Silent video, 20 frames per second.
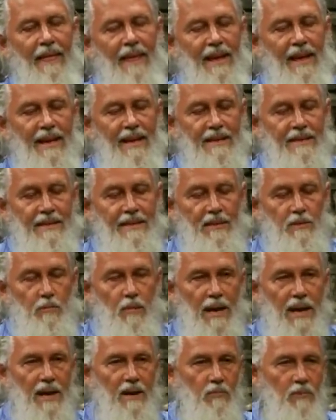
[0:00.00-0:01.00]
And in
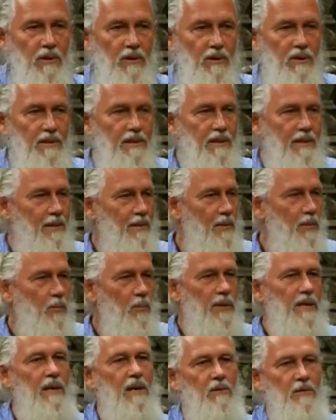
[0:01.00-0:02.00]
my world,
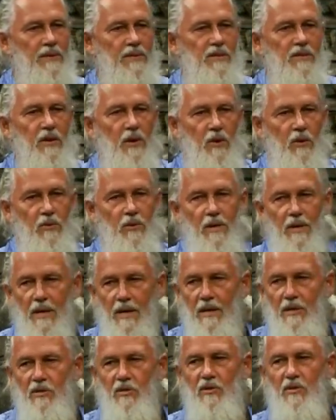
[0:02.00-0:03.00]
we always go
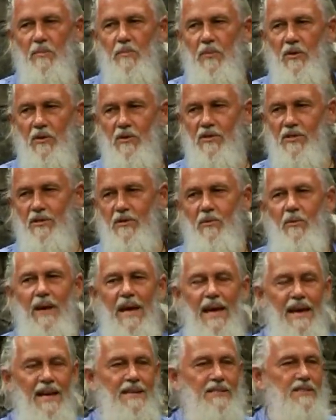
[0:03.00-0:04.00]
to the person who
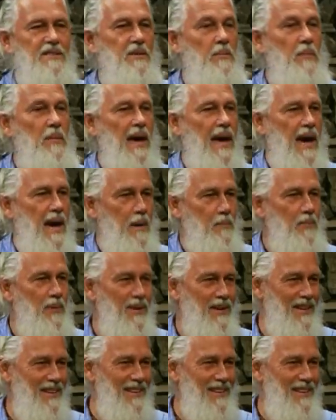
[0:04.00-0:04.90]
has the map